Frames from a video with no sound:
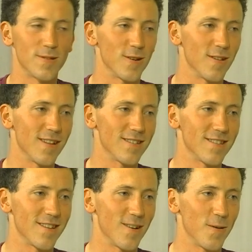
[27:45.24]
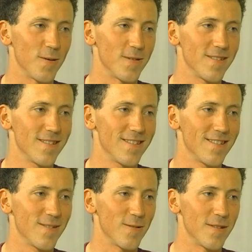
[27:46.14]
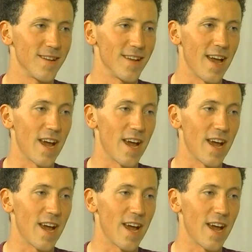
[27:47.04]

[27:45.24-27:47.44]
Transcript: so. That's the goal one day.